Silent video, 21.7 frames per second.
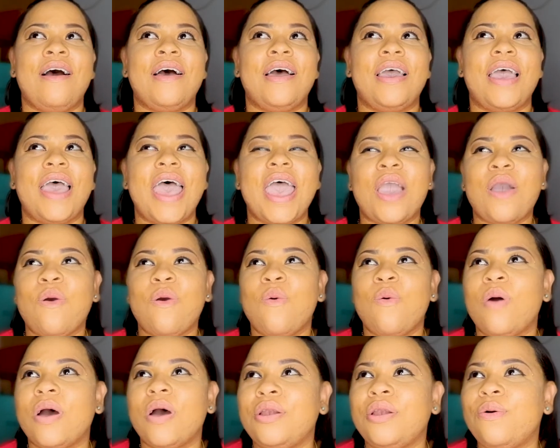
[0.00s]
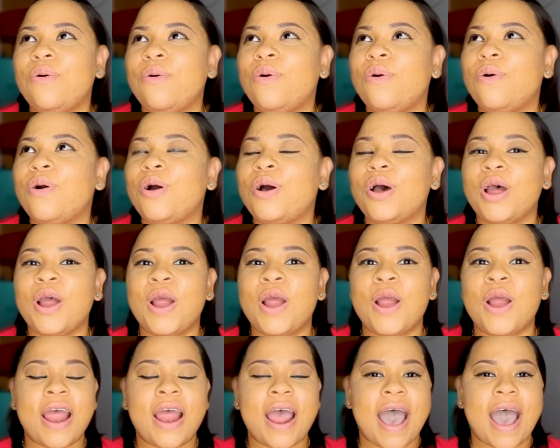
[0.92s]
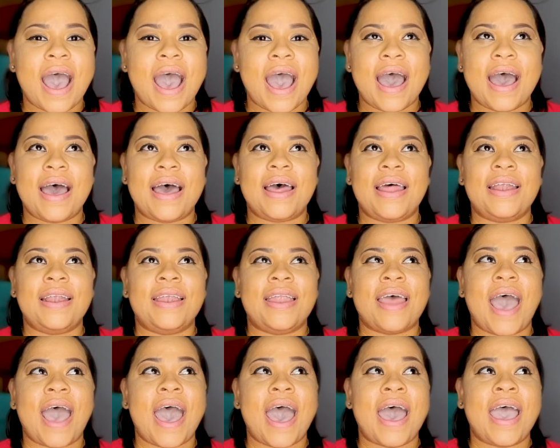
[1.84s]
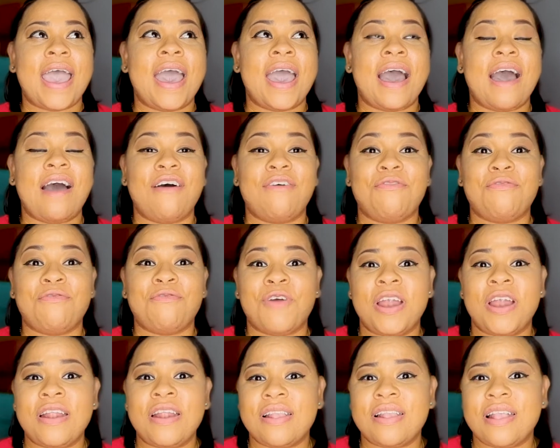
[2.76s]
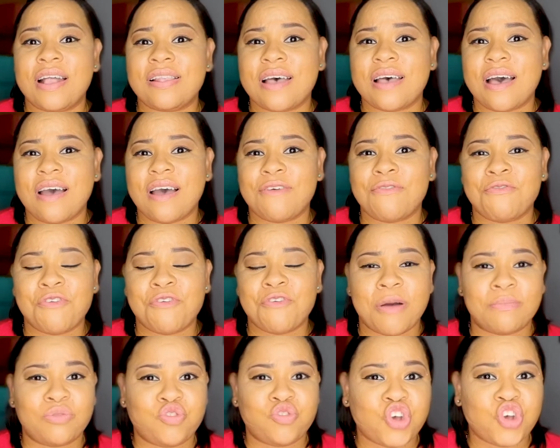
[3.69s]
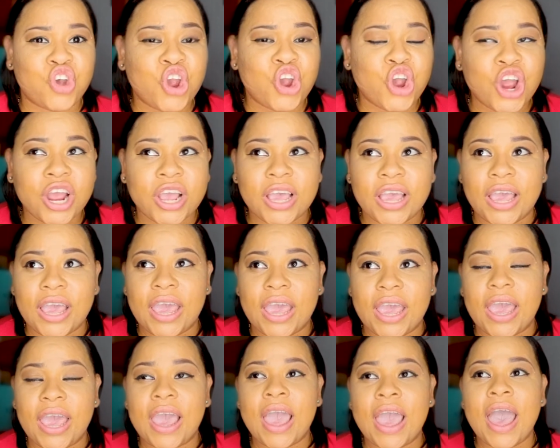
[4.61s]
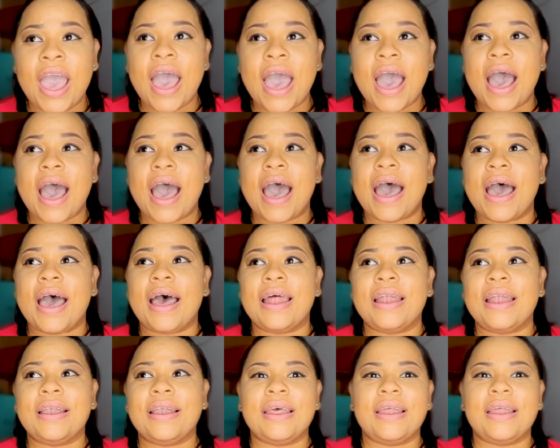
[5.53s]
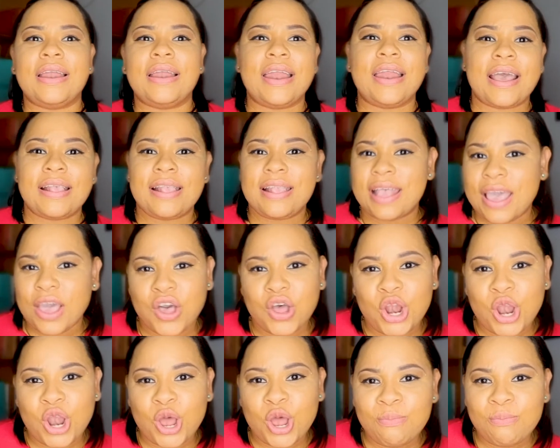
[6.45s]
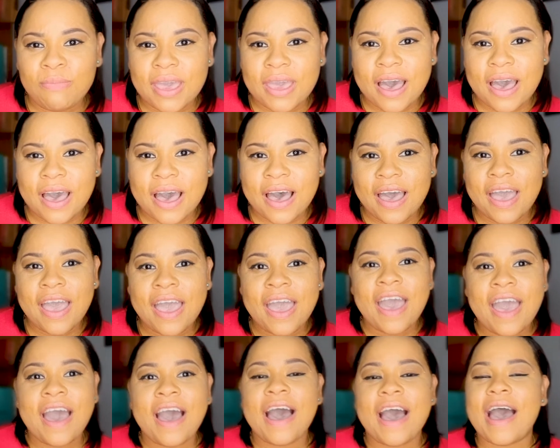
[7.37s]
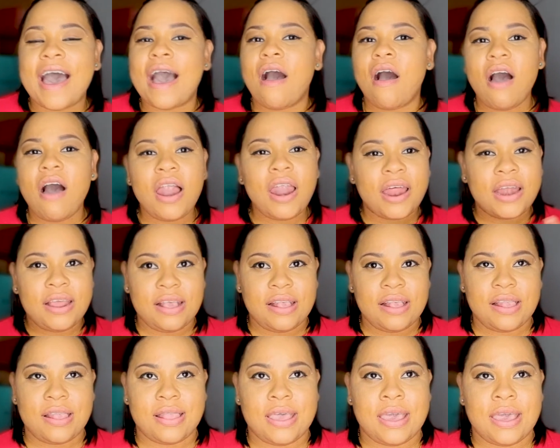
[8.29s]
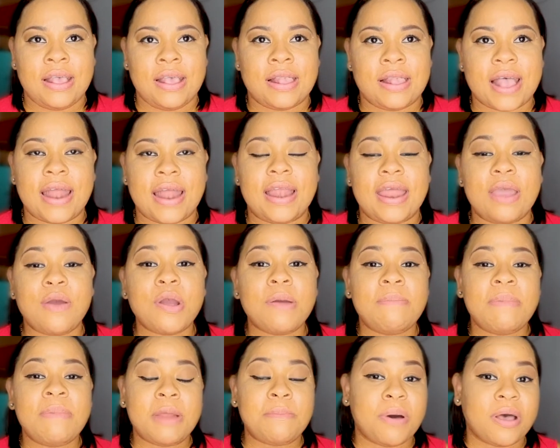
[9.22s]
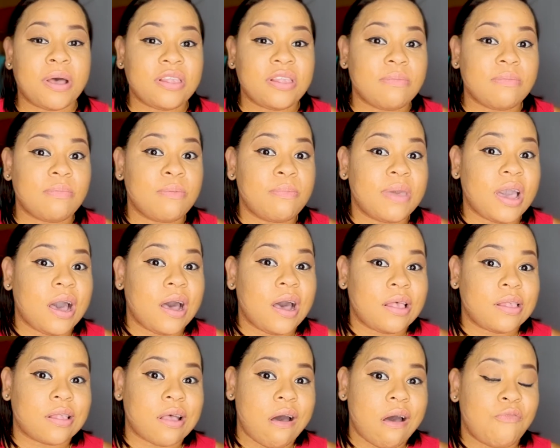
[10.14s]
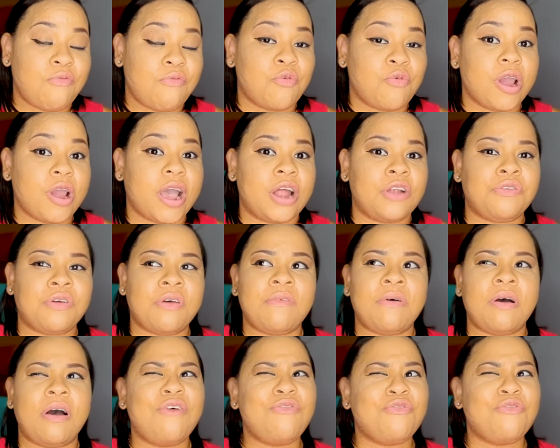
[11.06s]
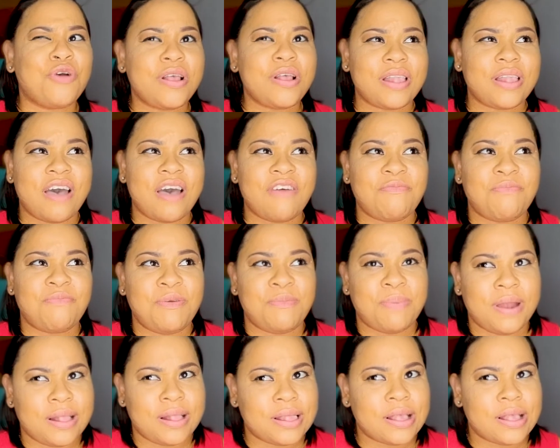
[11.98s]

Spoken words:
Ecuador, and I have friends that are from Turkey, and did I say Colombia? All of these things, and they were made possible because of work and travel. Of course, I have people that